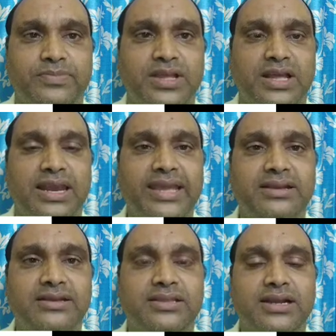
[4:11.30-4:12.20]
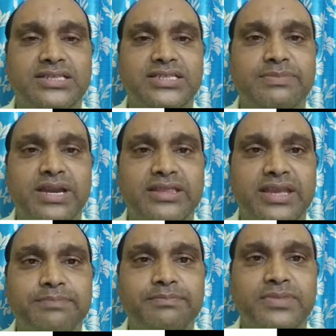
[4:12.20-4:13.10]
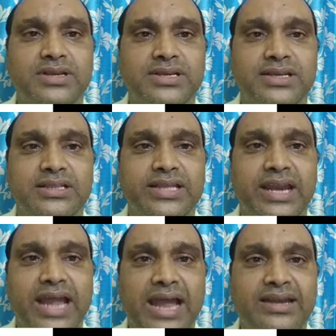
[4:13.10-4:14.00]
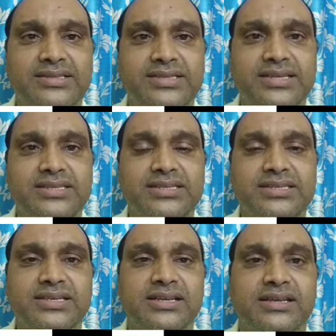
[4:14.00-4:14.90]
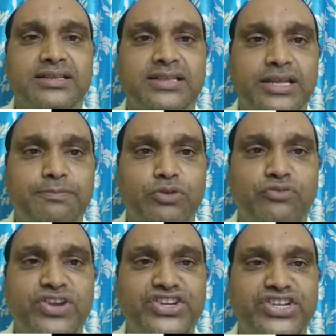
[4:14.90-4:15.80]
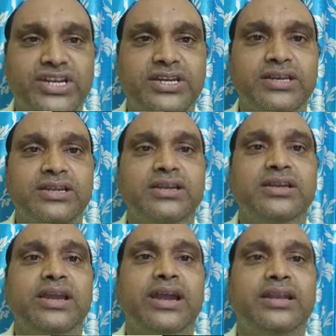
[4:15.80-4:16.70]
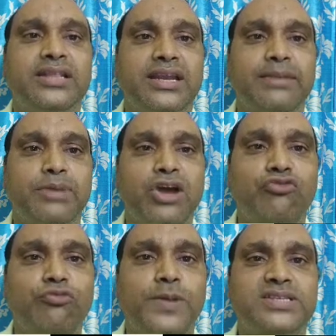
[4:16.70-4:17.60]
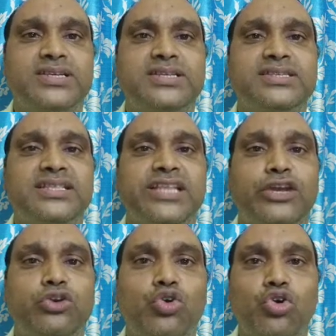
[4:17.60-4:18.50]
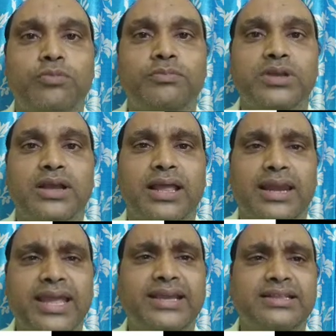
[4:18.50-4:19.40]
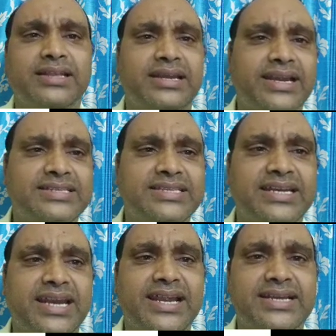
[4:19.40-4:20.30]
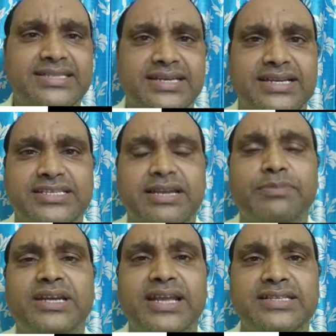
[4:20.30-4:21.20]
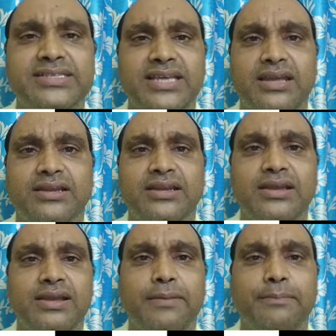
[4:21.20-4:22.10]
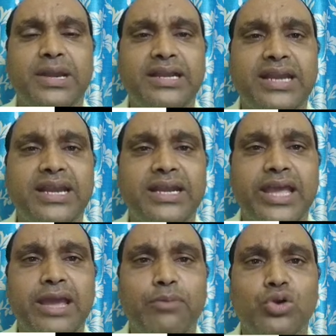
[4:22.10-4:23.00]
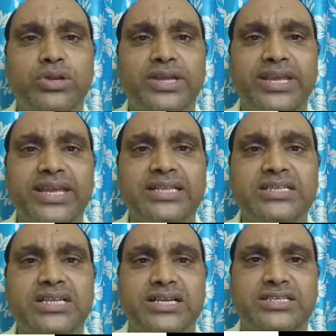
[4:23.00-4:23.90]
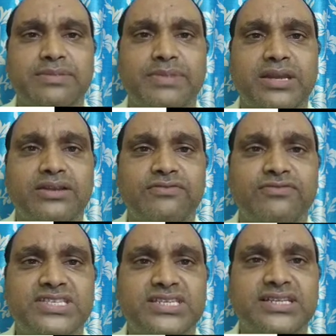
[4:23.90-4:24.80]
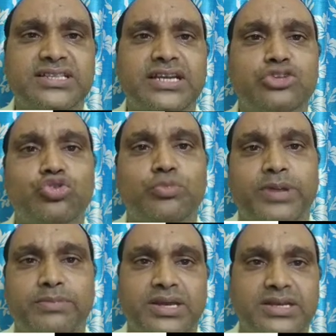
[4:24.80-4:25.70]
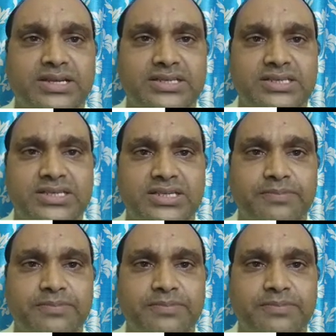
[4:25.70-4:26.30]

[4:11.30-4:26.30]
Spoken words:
like the customer name, their addresses, their profession, and the number of persons in their home, like that, etc., etc. Some details are maintained about each customer visiting that supermarket.